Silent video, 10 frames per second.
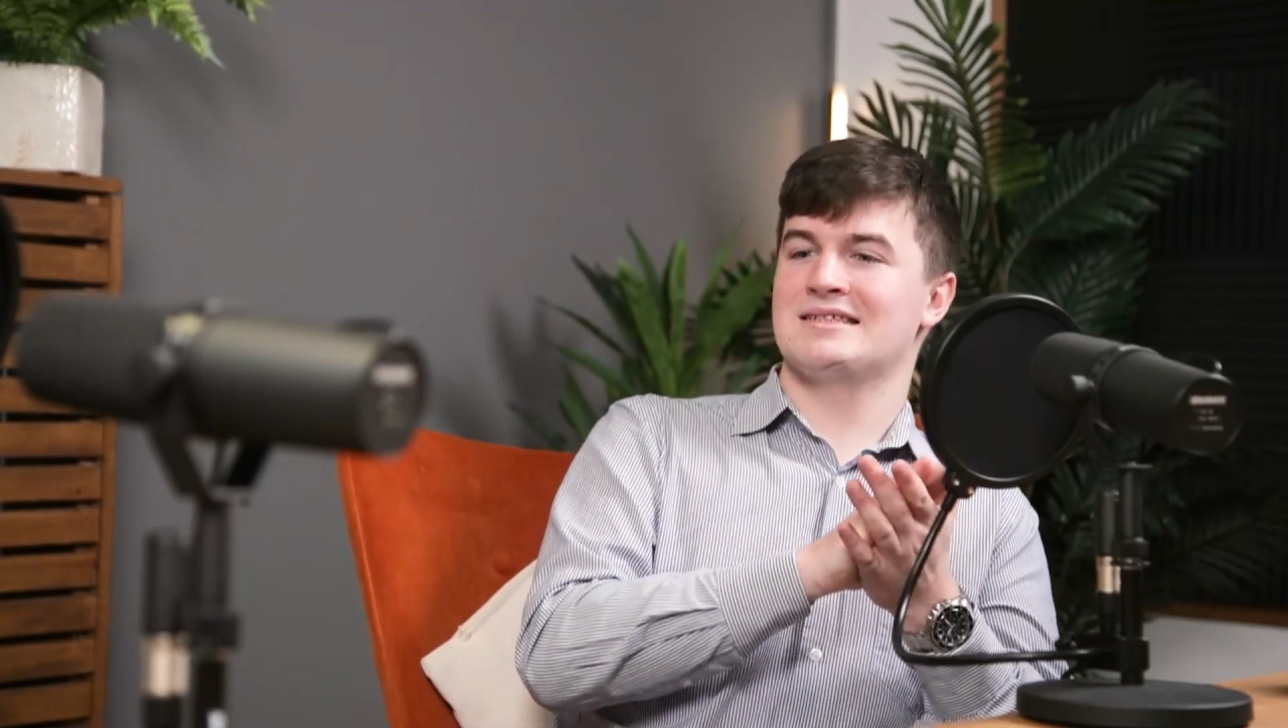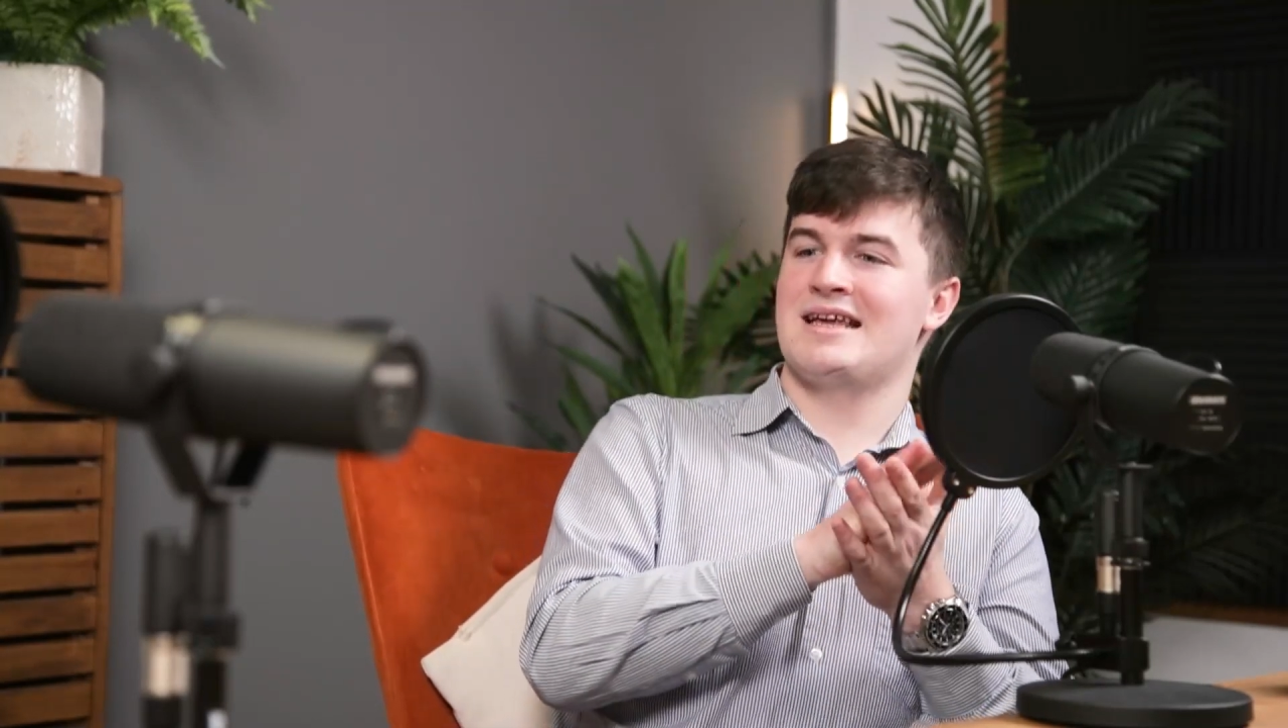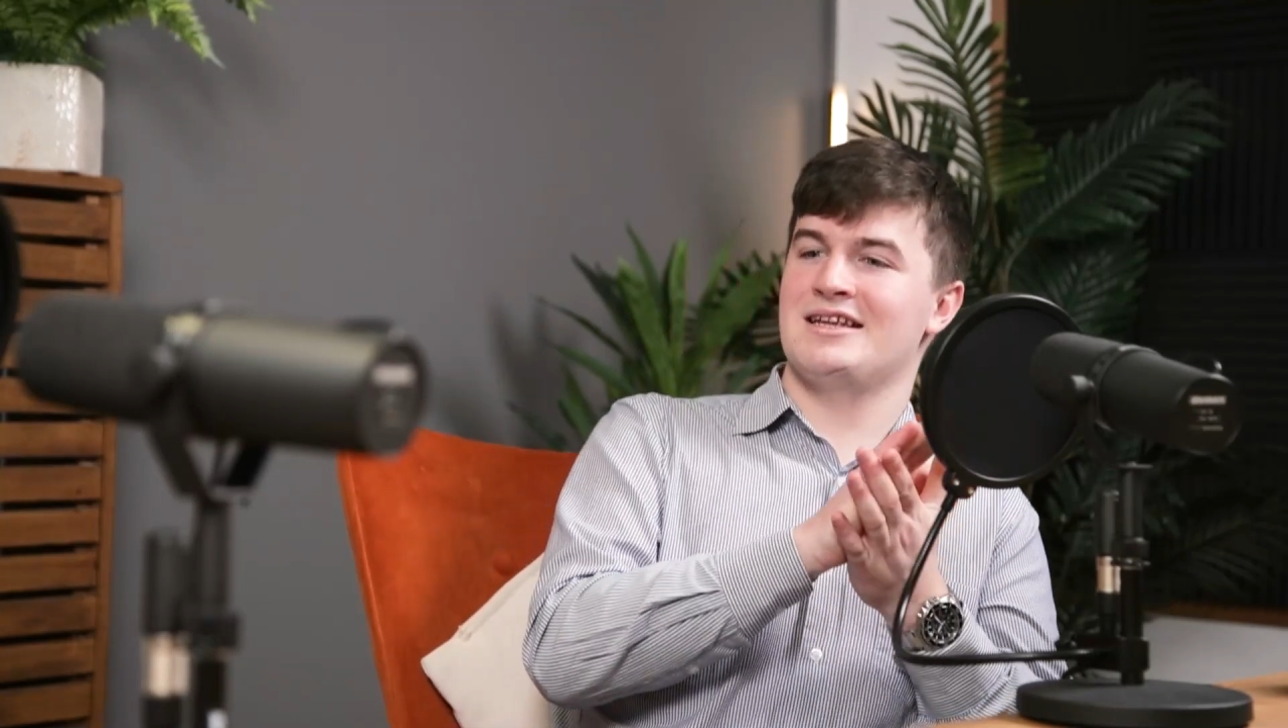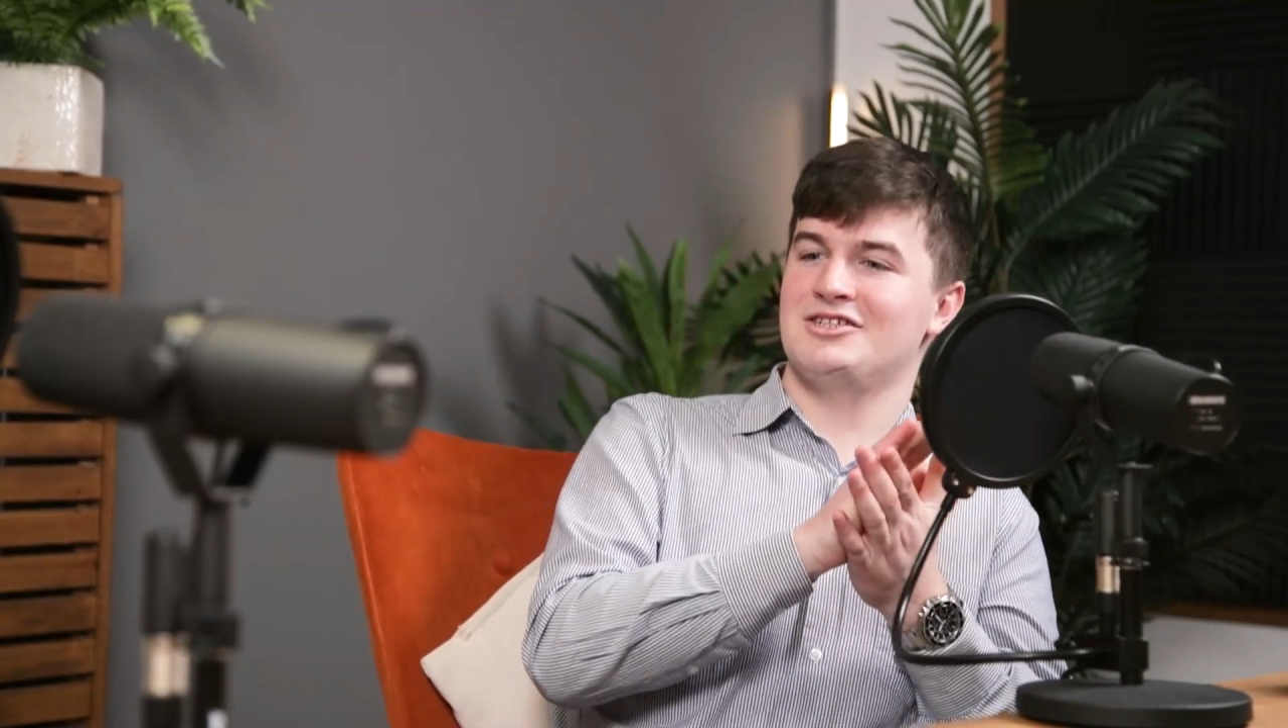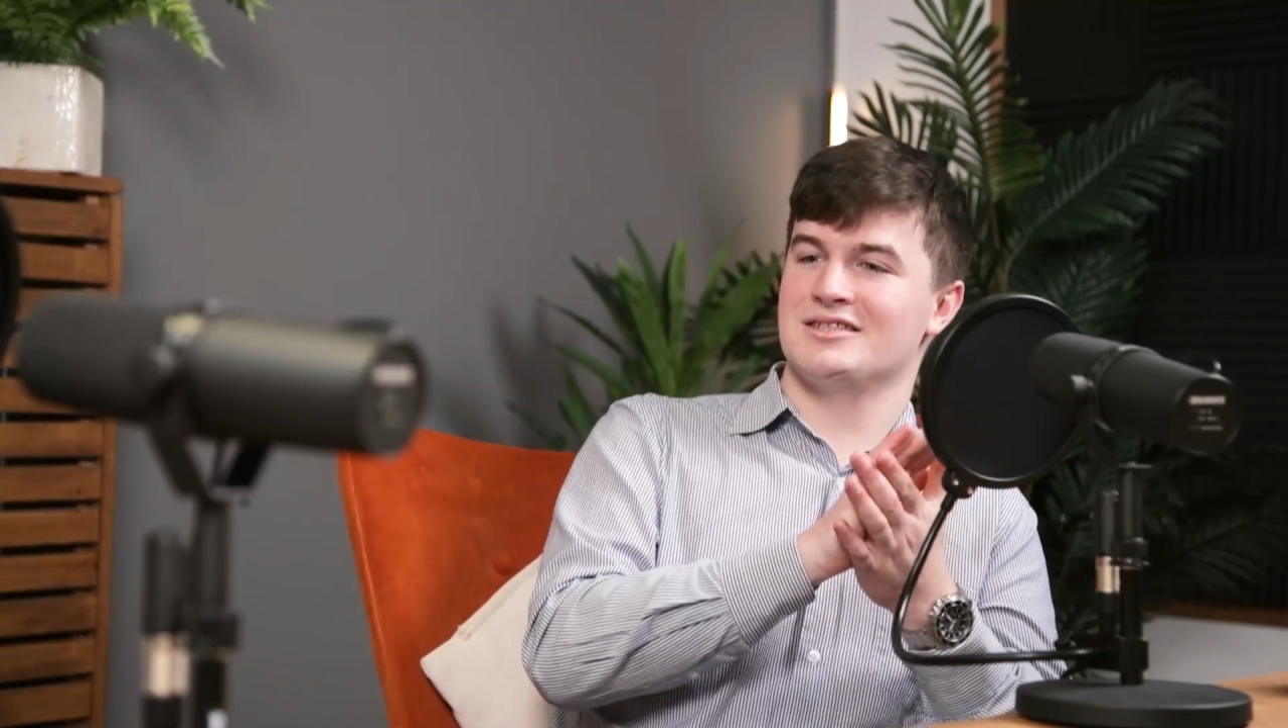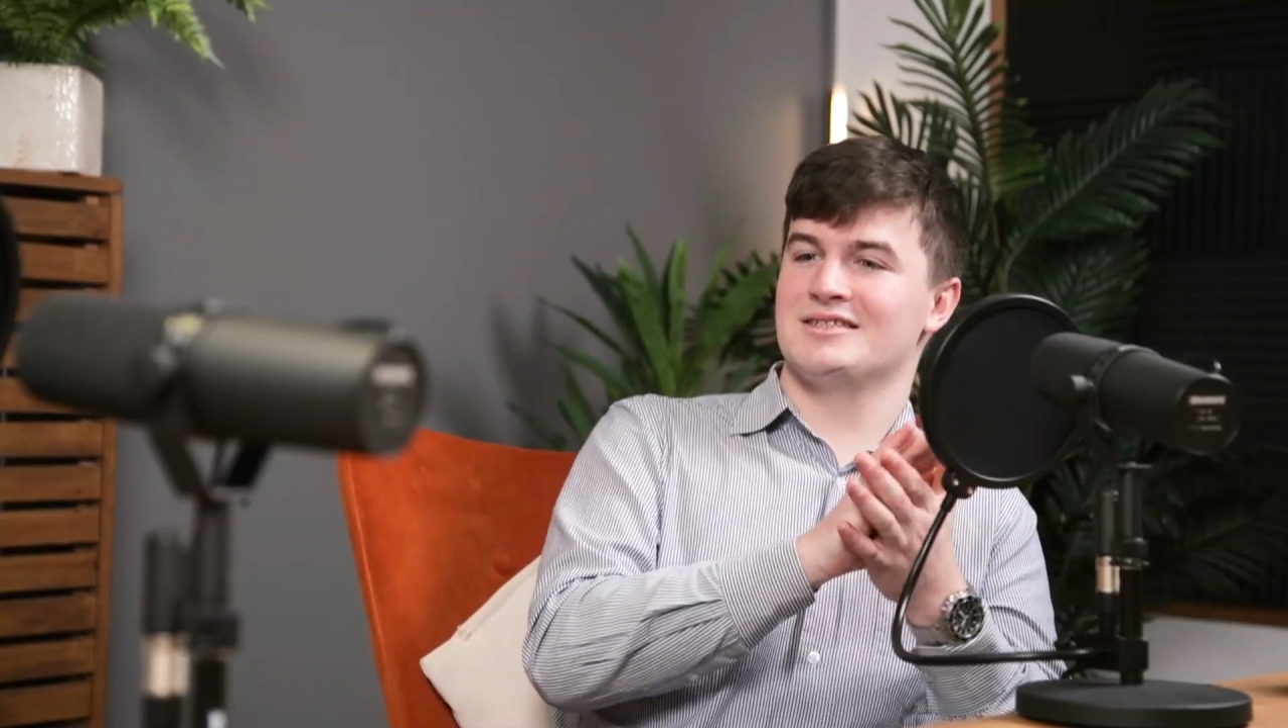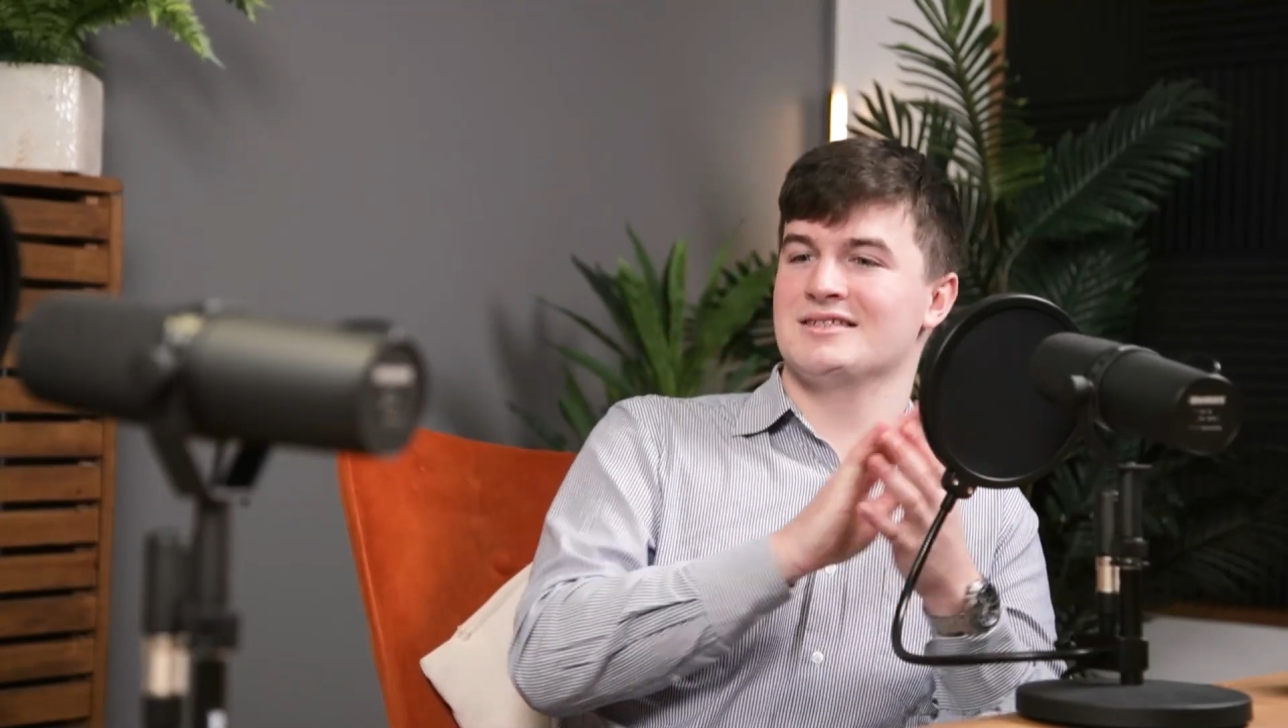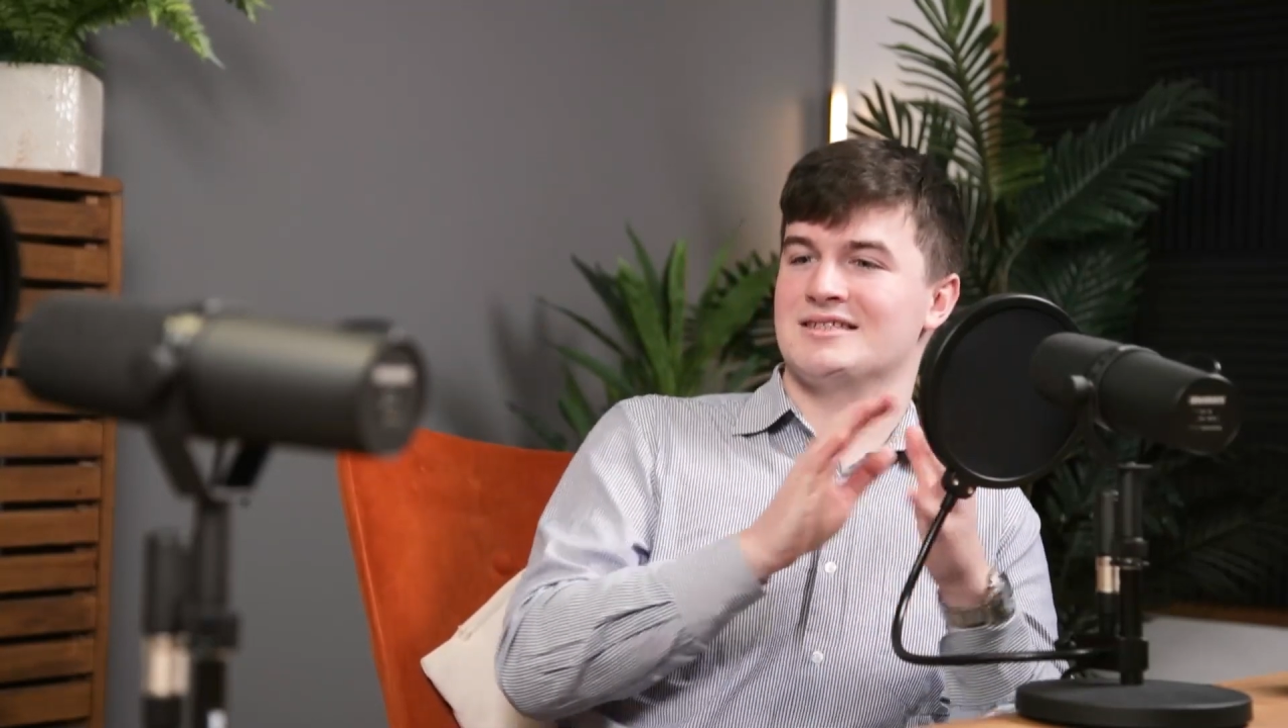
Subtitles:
get a chance to